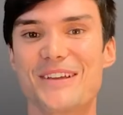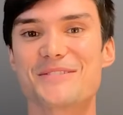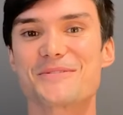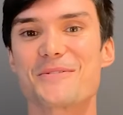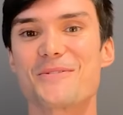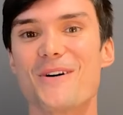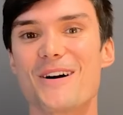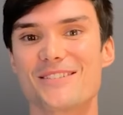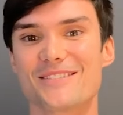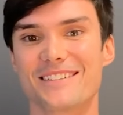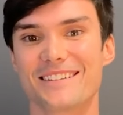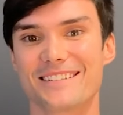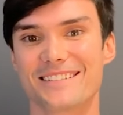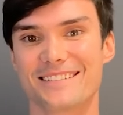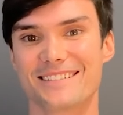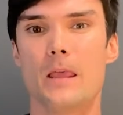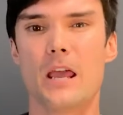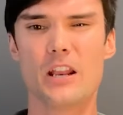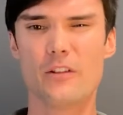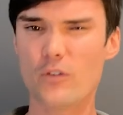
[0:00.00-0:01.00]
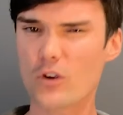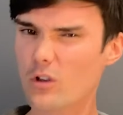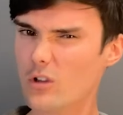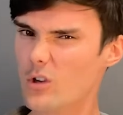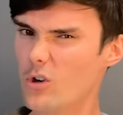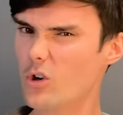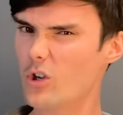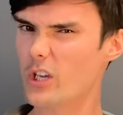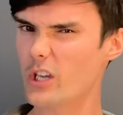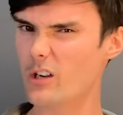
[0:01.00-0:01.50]
Thanks for watching. And if you're a
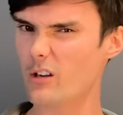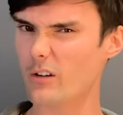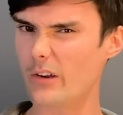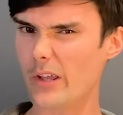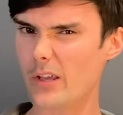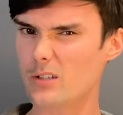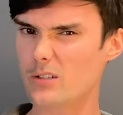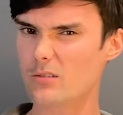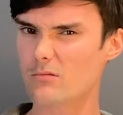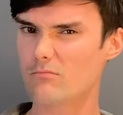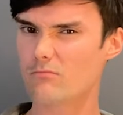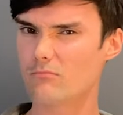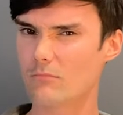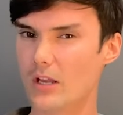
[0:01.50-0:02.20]
little curious,